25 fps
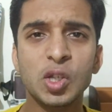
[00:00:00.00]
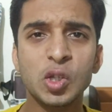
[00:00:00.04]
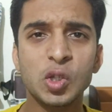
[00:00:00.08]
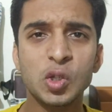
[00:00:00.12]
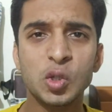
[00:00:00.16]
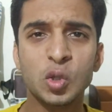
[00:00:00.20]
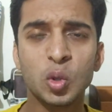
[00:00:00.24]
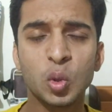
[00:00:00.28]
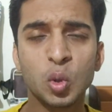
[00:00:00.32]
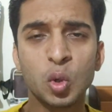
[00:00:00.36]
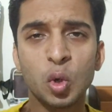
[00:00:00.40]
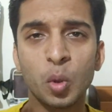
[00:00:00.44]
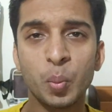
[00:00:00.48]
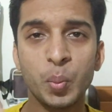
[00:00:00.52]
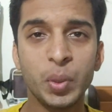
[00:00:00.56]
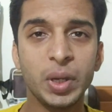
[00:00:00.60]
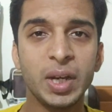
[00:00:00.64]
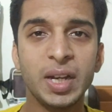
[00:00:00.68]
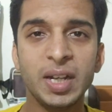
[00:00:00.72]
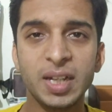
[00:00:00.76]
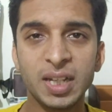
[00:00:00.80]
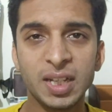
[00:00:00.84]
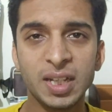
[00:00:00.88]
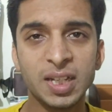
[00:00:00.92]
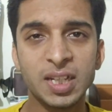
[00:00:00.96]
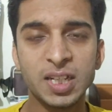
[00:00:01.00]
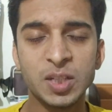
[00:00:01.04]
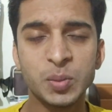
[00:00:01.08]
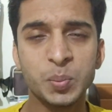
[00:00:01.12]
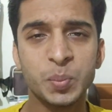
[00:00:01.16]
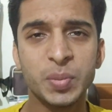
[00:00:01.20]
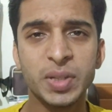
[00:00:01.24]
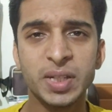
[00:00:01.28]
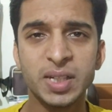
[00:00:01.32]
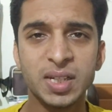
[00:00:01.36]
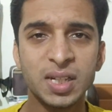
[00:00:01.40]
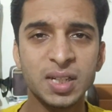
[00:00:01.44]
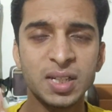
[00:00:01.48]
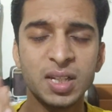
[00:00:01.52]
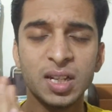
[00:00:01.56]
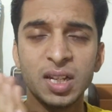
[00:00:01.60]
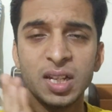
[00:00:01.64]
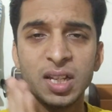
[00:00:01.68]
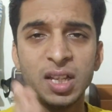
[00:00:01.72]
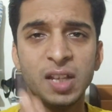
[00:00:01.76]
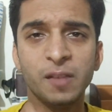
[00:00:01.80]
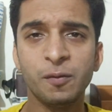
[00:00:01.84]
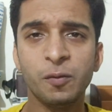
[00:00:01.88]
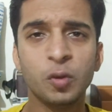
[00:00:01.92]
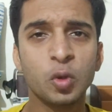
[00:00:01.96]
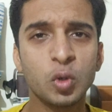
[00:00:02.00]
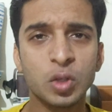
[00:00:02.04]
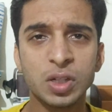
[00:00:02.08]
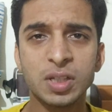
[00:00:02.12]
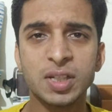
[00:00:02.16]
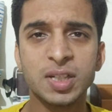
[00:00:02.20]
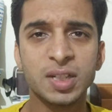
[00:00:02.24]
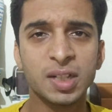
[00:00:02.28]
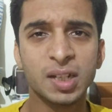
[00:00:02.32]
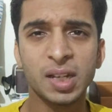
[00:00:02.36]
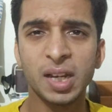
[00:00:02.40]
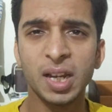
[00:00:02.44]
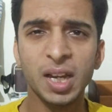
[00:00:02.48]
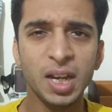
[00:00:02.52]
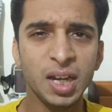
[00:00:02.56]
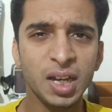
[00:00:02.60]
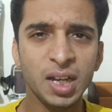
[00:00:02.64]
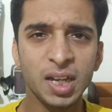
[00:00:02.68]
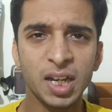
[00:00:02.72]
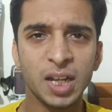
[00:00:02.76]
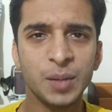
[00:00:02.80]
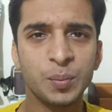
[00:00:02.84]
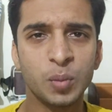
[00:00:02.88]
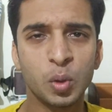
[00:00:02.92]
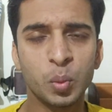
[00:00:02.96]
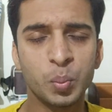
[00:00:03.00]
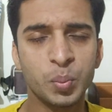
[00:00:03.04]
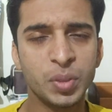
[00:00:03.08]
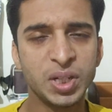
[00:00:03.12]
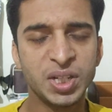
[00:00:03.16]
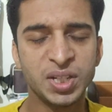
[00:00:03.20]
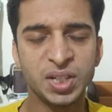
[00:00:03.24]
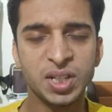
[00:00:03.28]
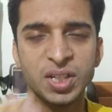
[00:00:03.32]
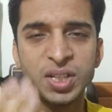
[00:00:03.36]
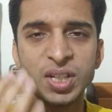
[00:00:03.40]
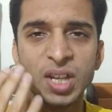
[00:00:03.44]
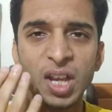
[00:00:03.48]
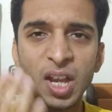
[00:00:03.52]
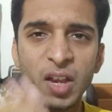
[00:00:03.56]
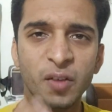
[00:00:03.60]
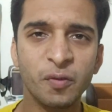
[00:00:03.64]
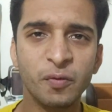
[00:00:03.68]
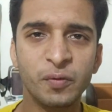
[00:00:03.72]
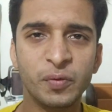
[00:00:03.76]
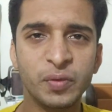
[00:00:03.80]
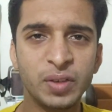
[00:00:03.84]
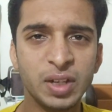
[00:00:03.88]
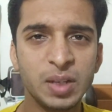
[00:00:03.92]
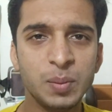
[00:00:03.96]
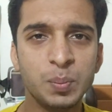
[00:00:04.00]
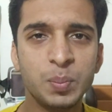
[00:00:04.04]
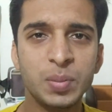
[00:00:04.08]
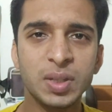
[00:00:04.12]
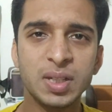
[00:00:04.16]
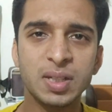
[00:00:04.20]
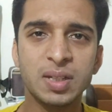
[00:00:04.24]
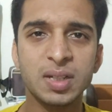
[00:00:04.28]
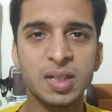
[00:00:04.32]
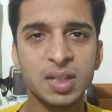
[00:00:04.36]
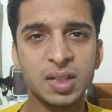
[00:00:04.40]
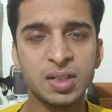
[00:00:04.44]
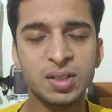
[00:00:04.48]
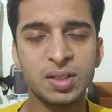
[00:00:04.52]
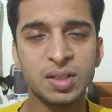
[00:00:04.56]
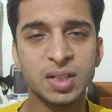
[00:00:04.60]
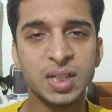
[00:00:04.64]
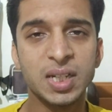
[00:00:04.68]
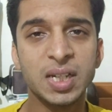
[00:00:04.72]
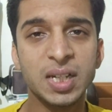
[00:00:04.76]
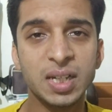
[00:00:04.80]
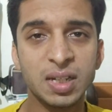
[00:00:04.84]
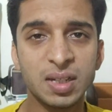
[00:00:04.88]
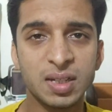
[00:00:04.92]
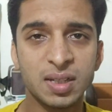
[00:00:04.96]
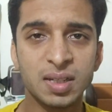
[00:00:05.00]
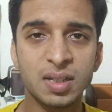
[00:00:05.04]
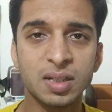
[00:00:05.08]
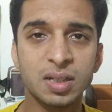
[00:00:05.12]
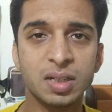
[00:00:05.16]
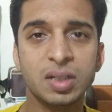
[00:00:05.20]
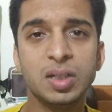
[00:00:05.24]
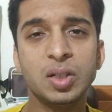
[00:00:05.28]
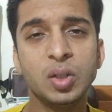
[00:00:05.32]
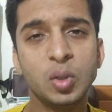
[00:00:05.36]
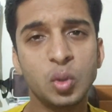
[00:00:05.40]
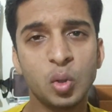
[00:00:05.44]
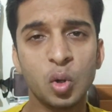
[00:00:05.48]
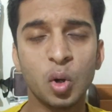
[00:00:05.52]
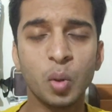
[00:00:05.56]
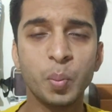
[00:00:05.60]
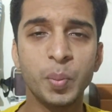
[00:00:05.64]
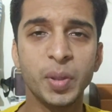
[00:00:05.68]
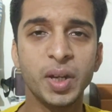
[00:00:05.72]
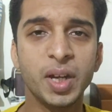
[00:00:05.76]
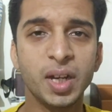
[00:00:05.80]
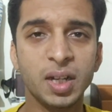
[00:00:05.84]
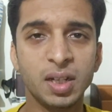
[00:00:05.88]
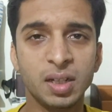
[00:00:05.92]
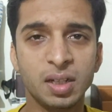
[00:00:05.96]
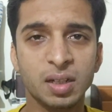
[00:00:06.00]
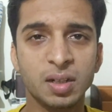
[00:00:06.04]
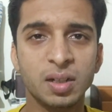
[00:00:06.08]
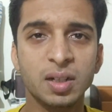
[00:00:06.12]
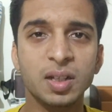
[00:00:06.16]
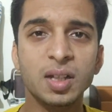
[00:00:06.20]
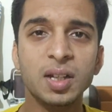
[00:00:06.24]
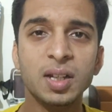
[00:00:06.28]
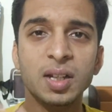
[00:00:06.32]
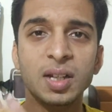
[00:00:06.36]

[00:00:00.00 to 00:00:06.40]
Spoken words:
So copywriting is businessly, if you consider any type of business, every business needs a copywriter.